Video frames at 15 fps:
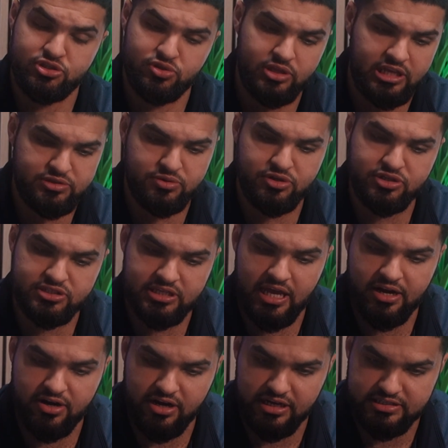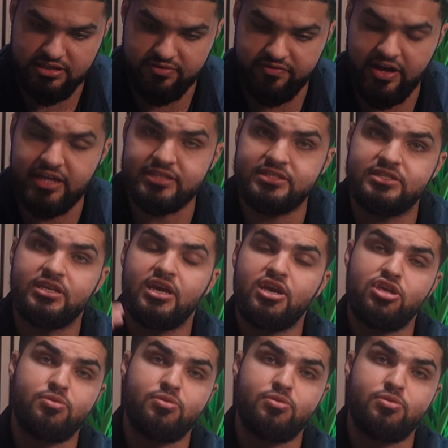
So that's where you standardize the events.